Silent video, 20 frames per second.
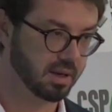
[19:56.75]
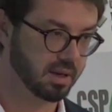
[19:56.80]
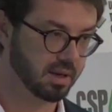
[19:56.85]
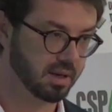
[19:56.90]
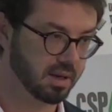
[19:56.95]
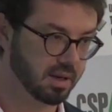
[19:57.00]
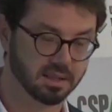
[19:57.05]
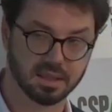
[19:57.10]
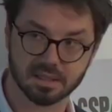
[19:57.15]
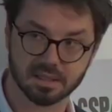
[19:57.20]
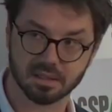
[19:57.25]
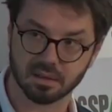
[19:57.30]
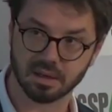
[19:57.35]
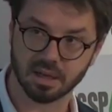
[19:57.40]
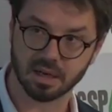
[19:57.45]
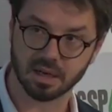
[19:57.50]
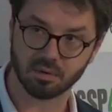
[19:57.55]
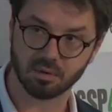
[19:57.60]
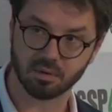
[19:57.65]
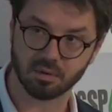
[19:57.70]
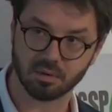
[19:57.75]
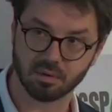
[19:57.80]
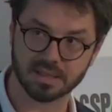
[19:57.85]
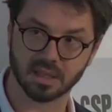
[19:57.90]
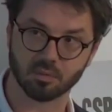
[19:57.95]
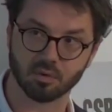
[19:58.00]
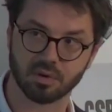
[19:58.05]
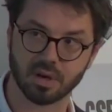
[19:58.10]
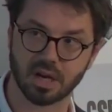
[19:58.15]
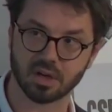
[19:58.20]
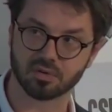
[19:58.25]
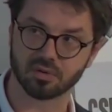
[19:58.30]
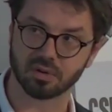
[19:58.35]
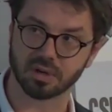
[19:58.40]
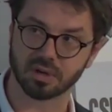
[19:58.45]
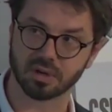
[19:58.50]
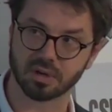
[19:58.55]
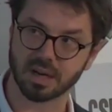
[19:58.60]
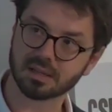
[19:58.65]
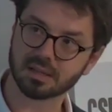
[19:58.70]
and diesel and replacing them with natural
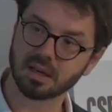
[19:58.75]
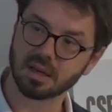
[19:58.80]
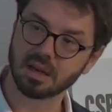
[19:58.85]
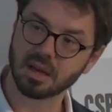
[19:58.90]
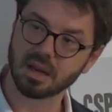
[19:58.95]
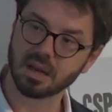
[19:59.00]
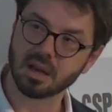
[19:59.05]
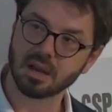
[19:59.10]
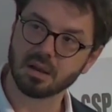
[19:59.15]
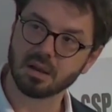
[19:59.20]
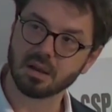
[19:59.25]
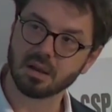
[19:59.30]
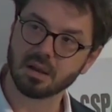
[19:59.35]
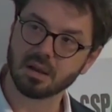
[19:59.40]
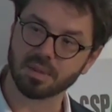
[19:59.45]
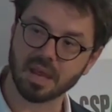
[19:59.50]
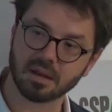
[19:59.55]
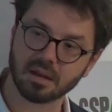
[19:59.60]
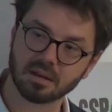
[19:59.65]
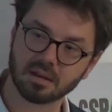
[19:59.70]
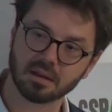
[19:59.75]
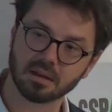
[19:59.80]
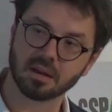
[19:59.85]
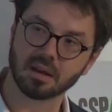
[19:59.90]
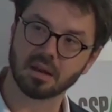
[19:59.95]
gas. But then,